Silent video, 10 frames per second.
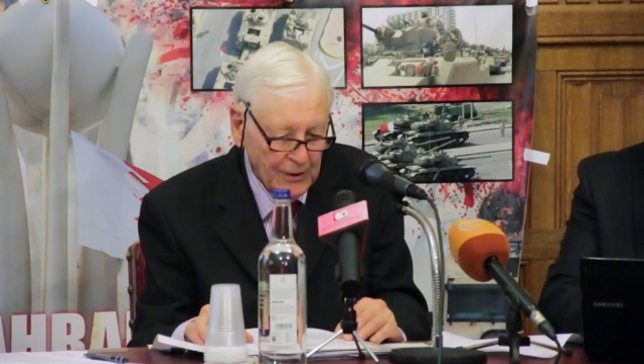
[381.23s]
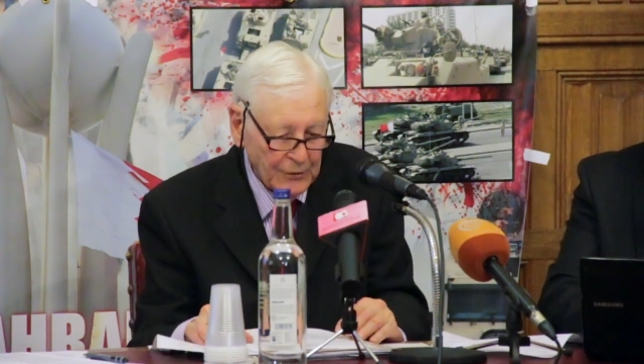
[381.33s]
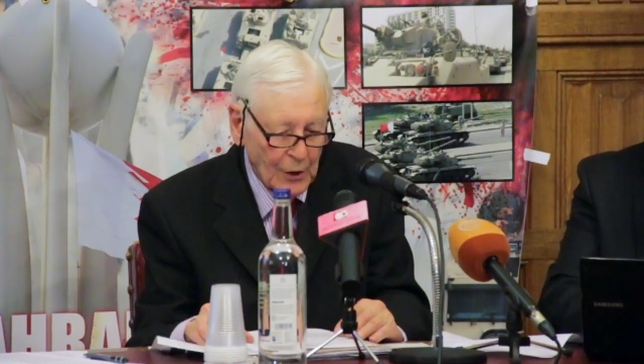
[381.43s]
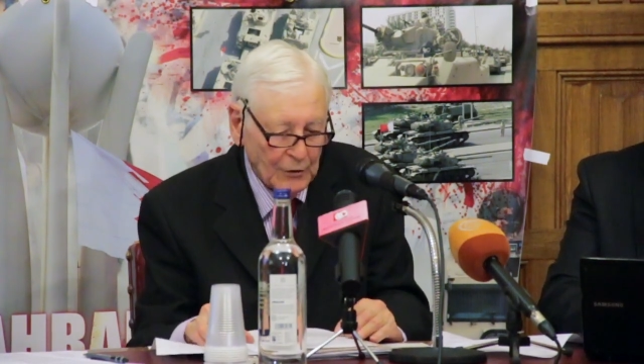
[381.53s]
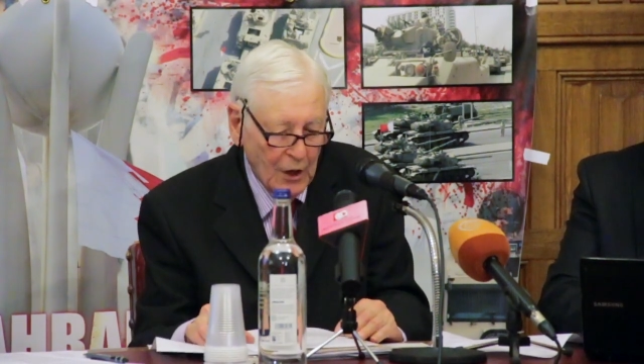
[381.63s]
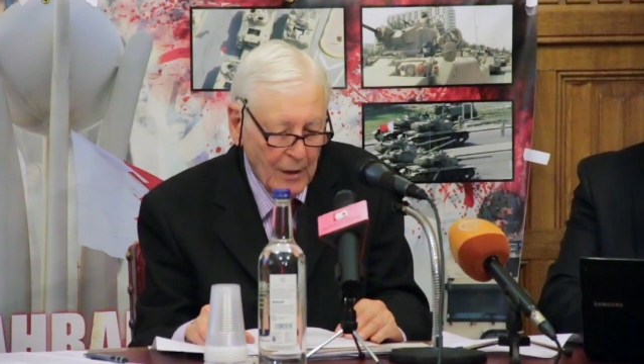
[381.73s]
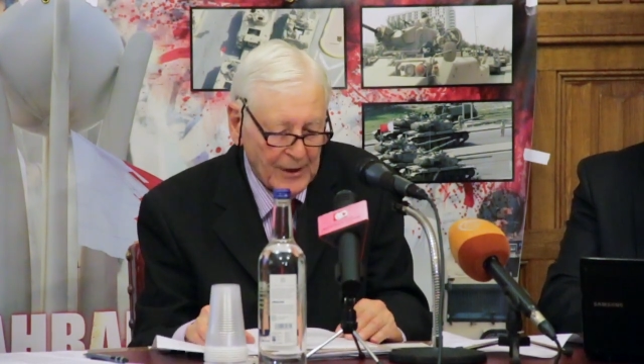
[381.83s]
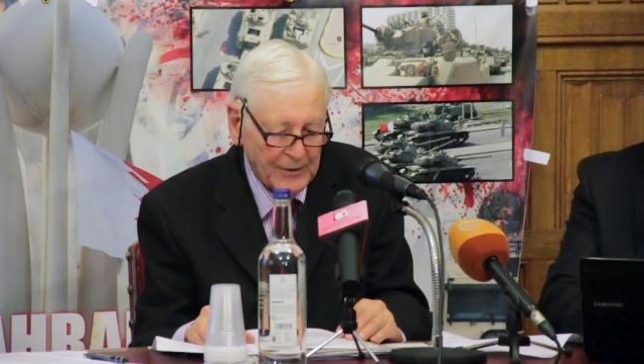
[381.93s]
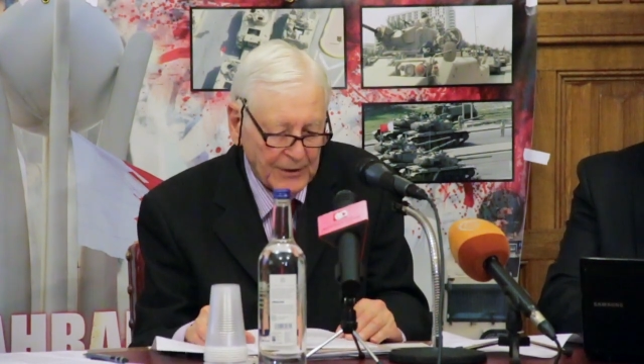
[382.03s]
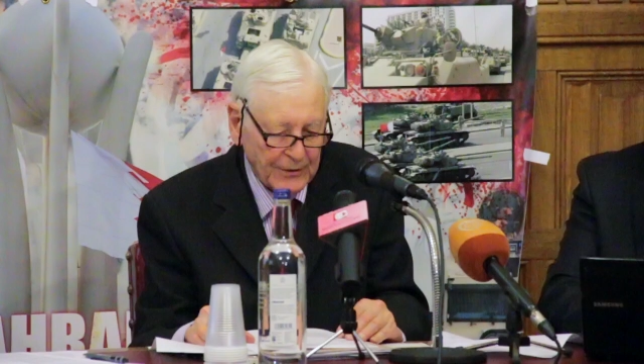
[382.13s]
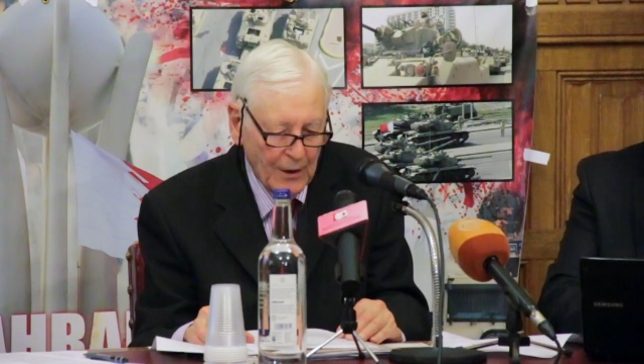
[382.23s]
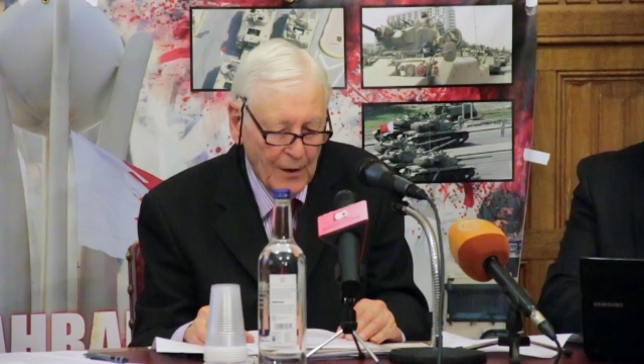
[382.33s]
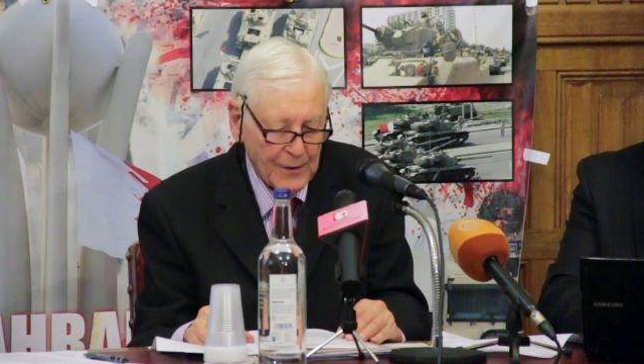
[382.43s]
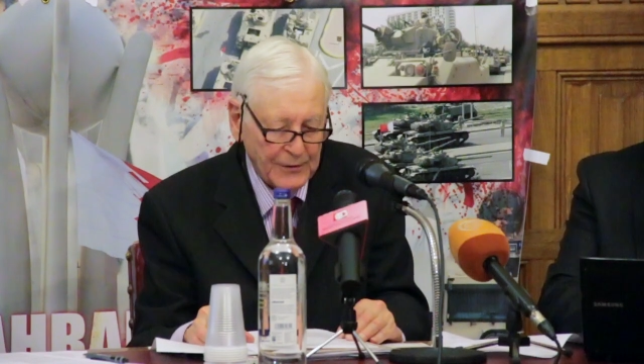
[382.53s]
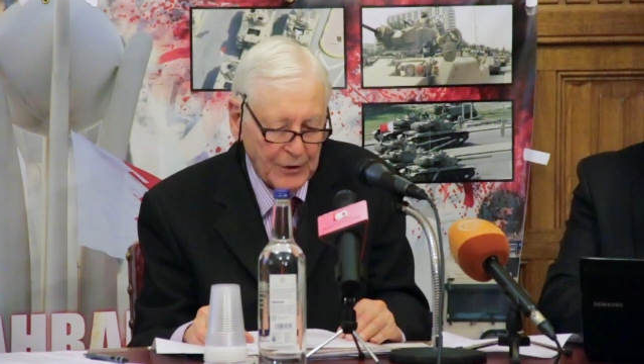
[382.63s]
not commented
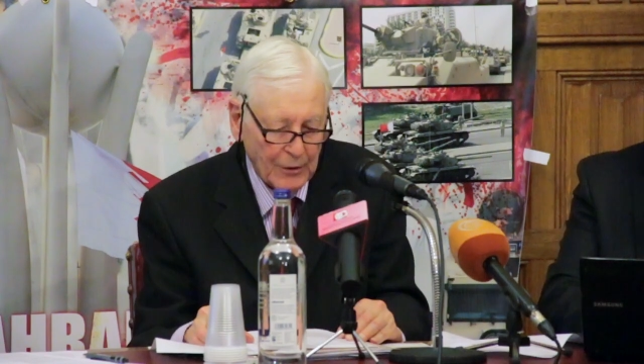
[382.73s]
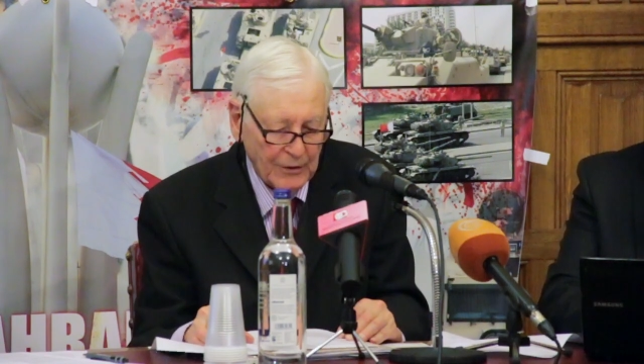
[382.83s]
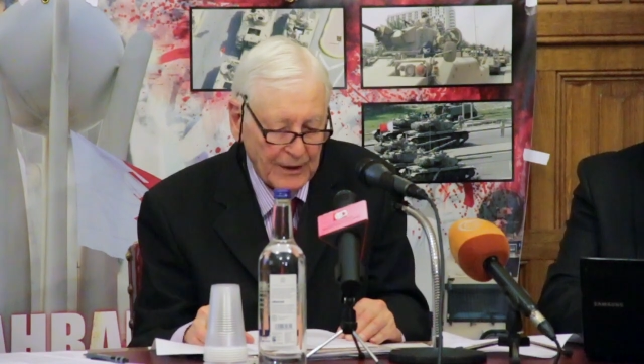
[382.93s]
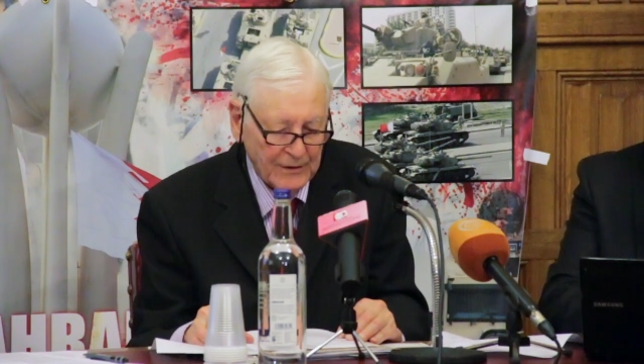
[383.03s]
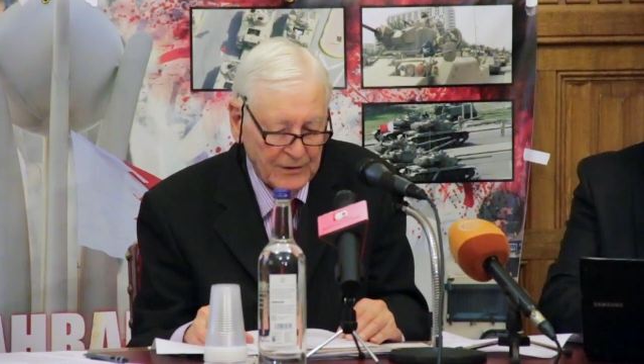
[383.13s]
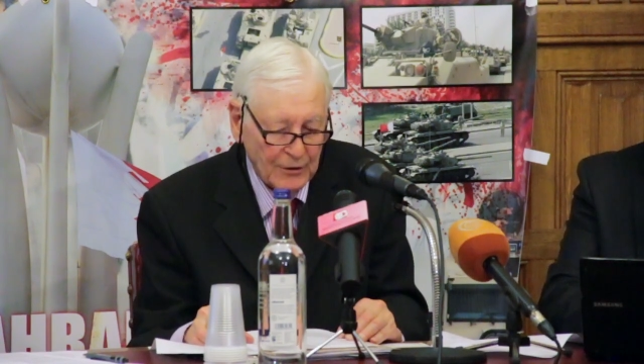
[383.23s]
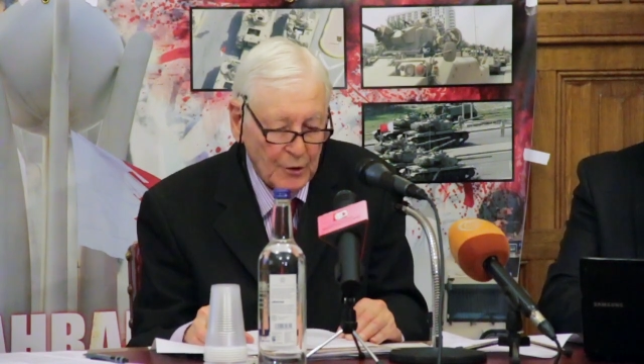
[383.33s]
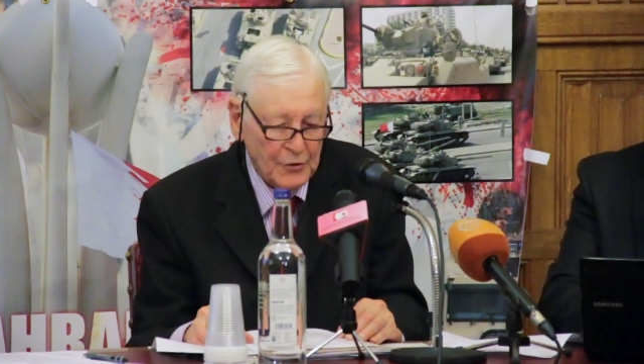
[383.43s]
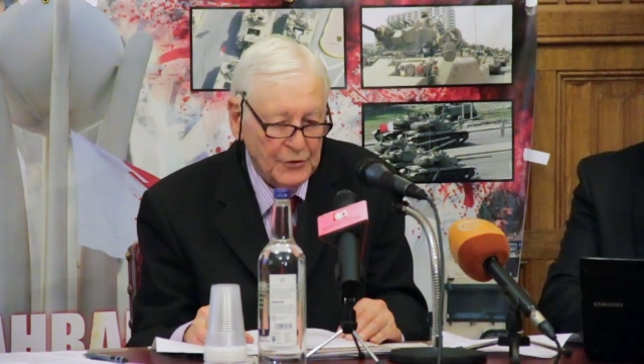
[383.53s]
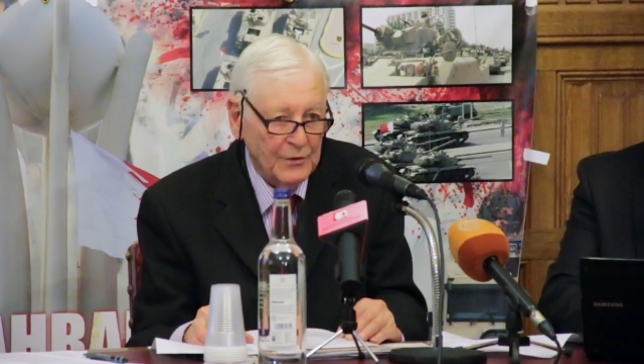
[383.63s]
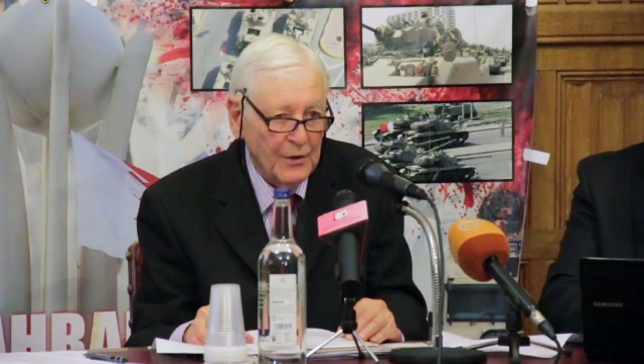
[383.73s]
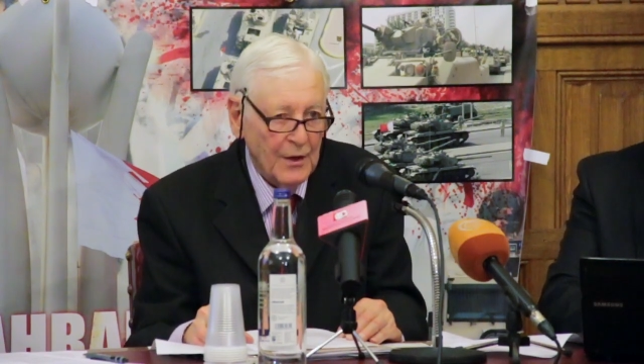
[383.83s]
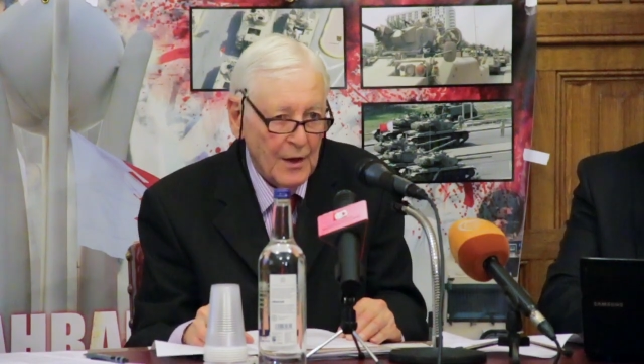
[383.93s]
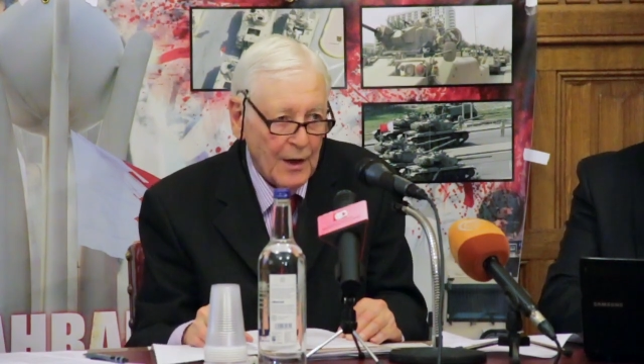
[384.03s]
on the total exclusion